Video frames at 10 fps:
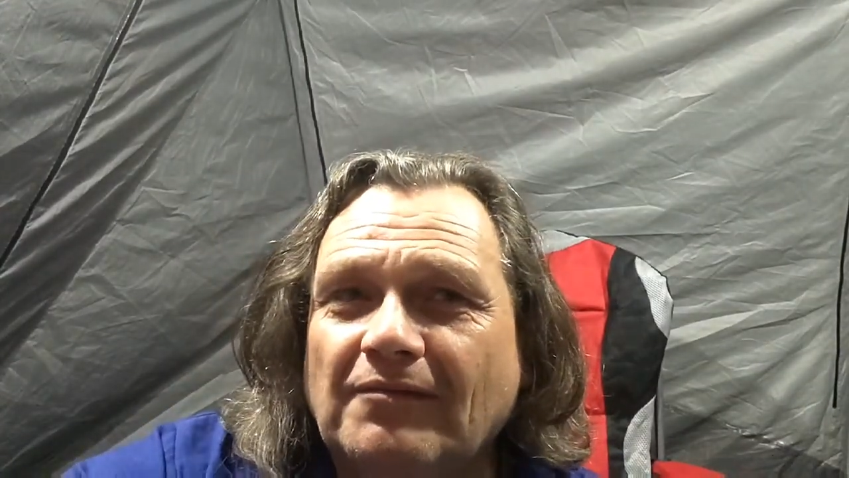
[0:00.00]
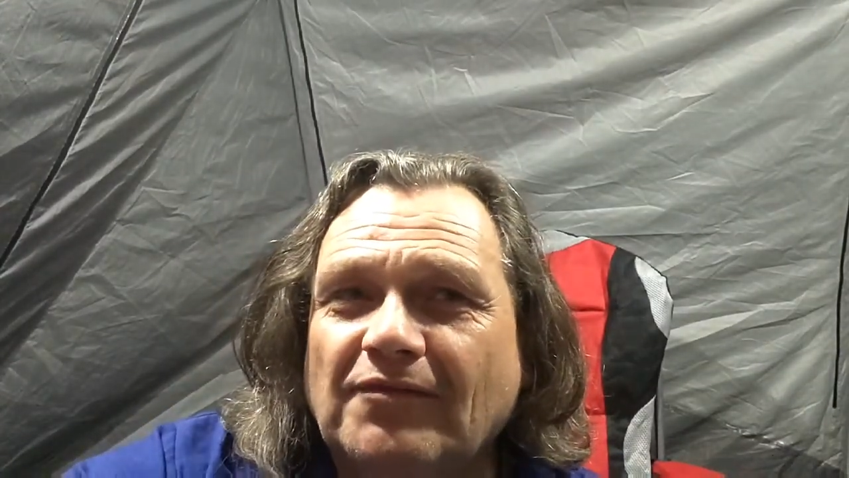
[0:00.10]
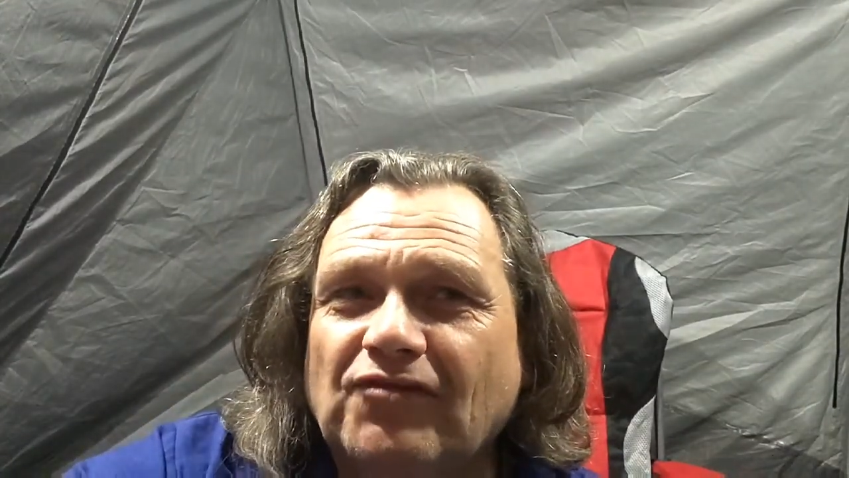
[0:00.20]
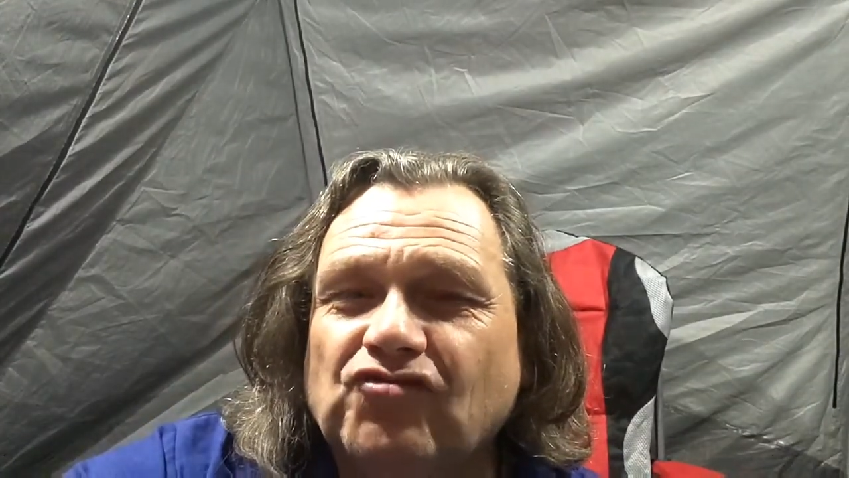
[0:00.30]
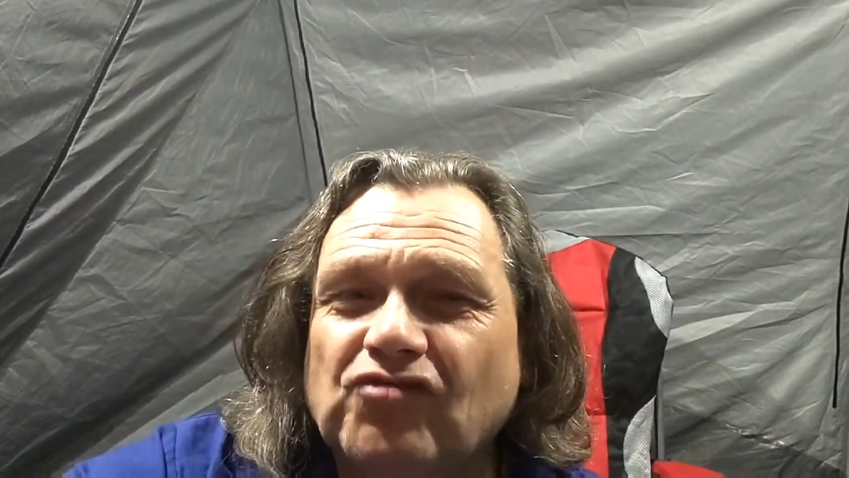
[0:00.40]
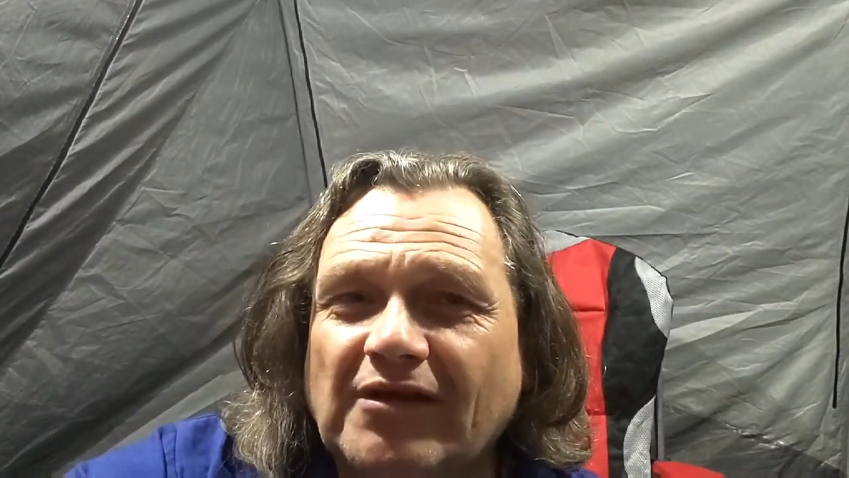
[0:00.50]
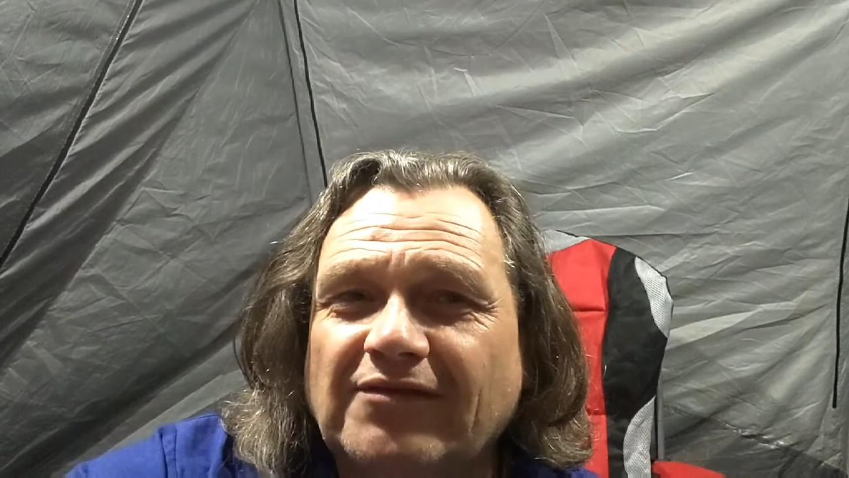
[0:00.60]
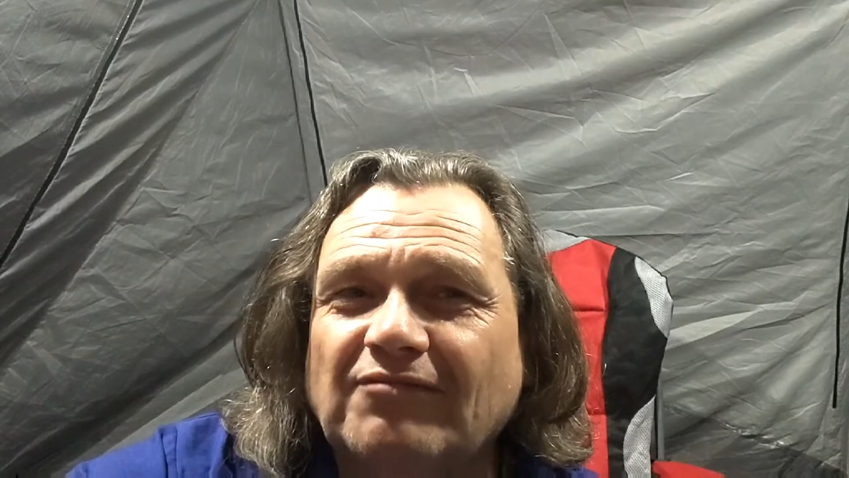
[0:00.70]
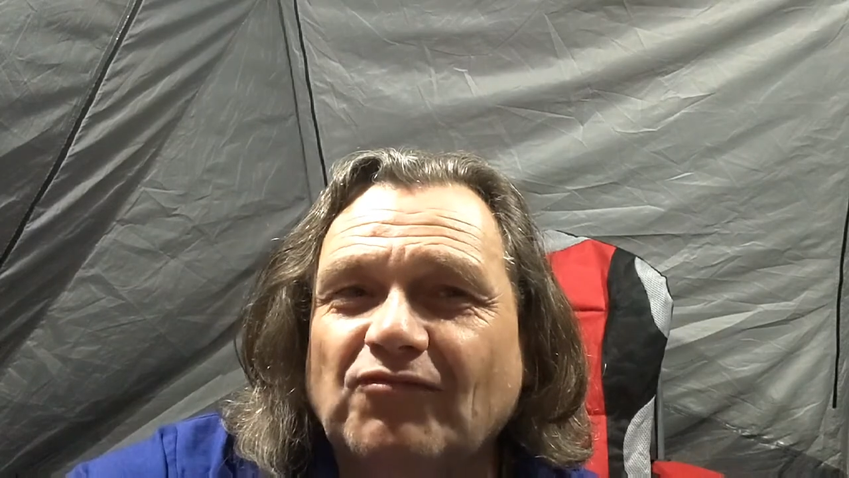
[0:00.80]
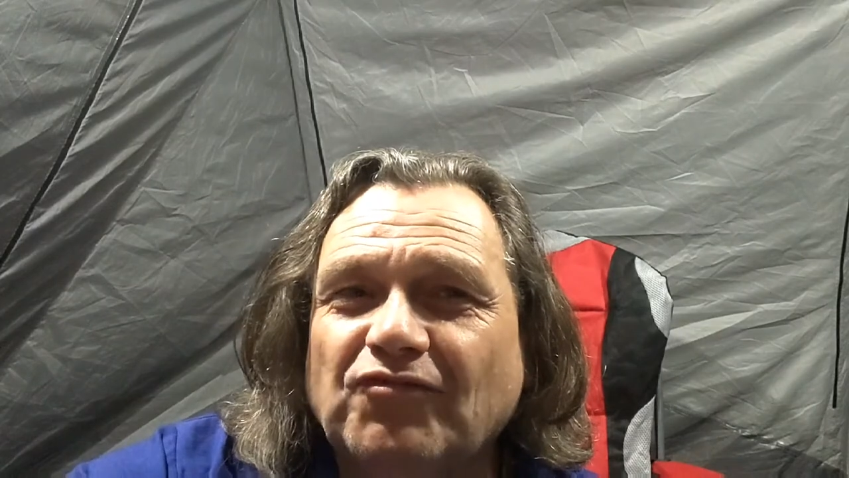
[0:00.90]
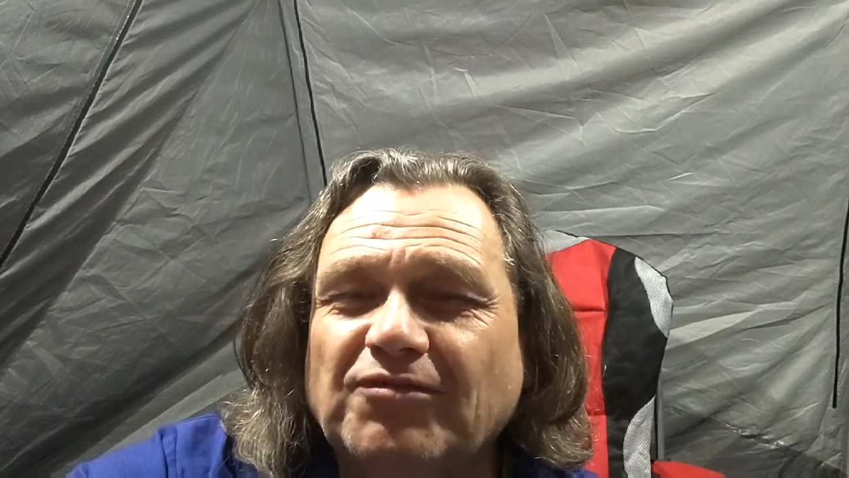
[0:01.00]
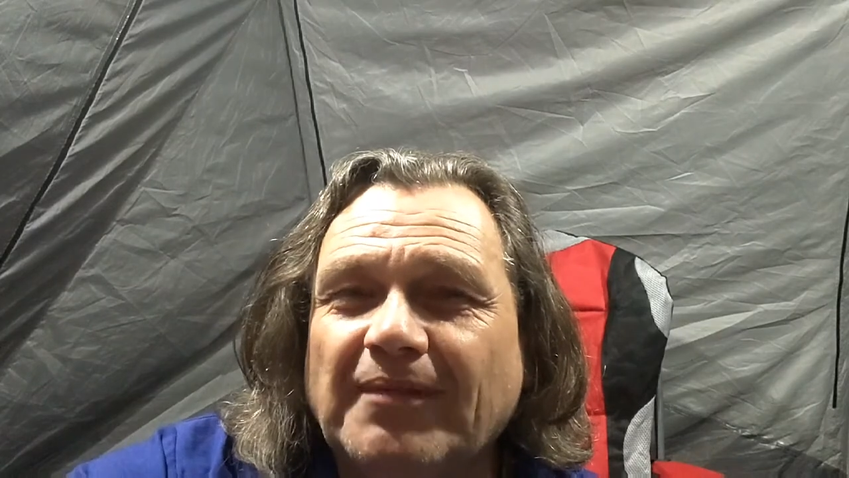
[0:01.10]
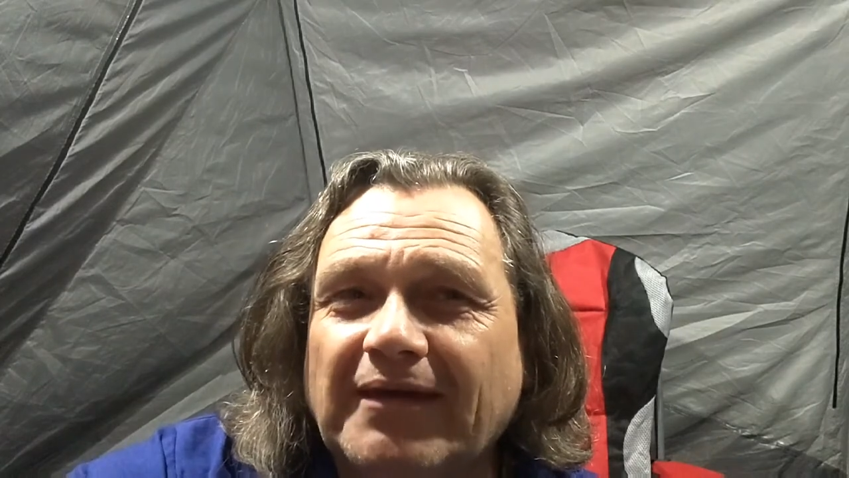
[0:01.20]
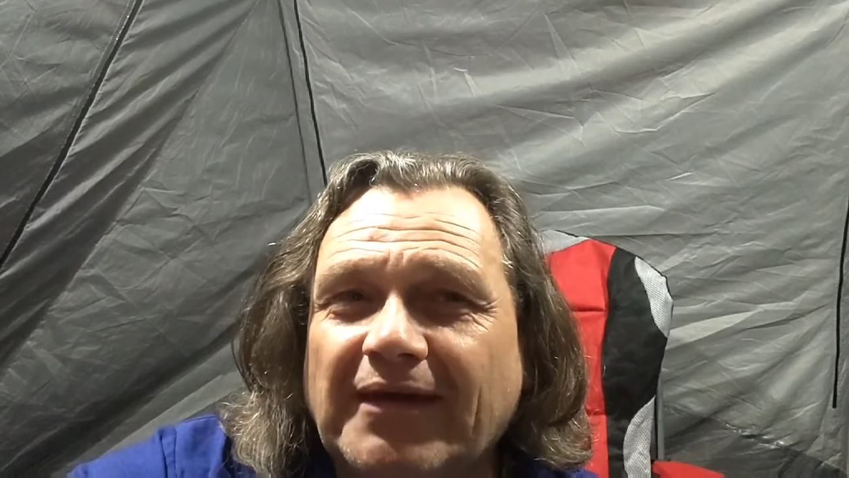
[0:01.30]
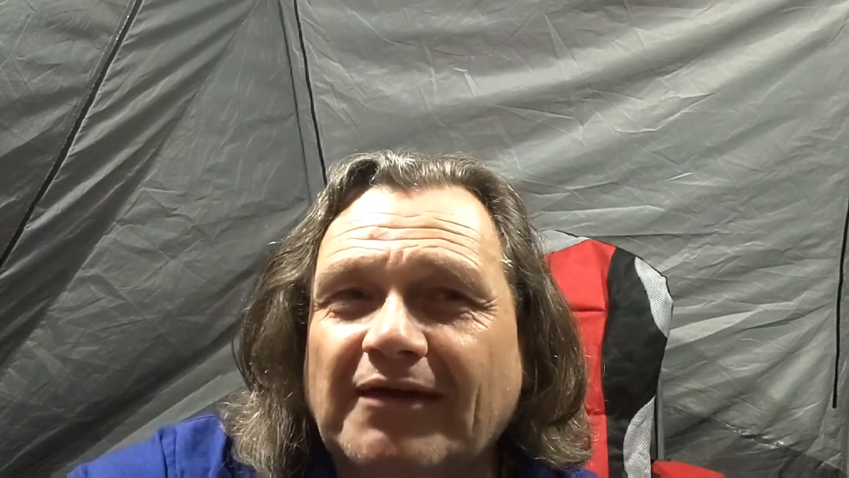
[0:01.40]
the chance of losing
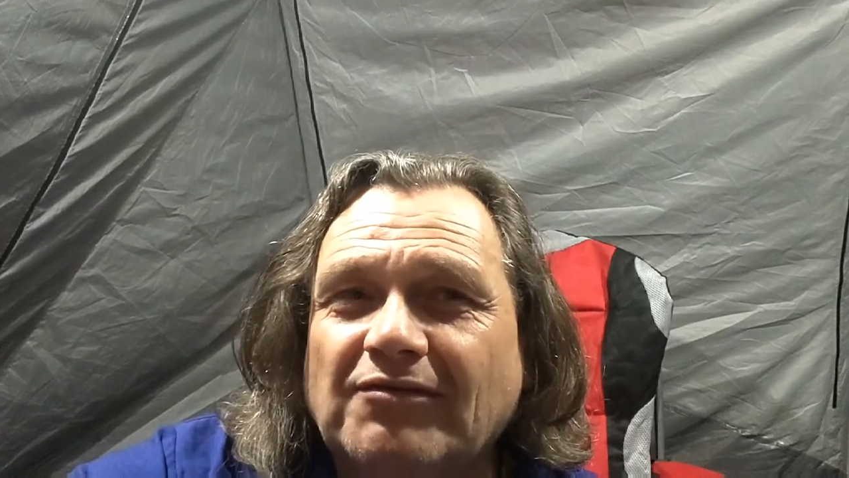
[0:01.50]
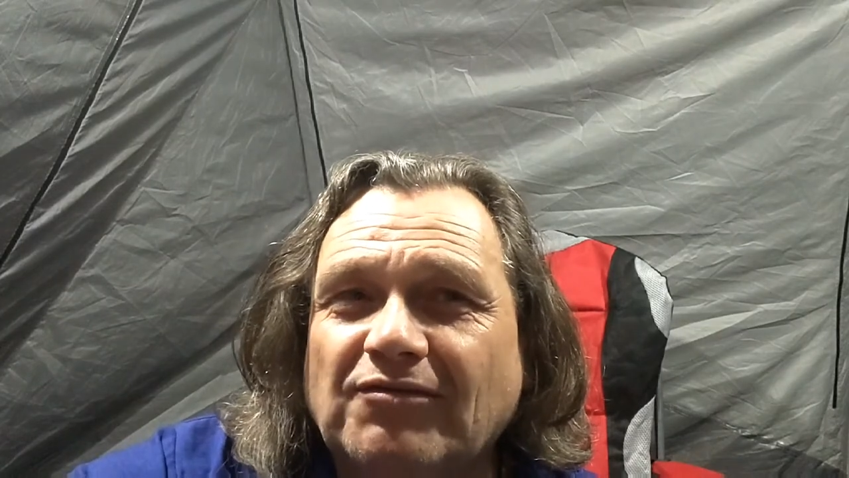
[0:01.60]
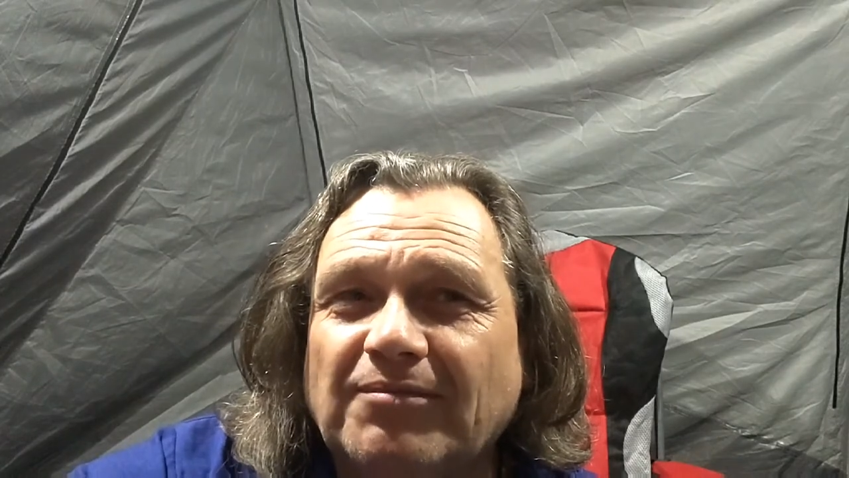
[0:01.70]
my character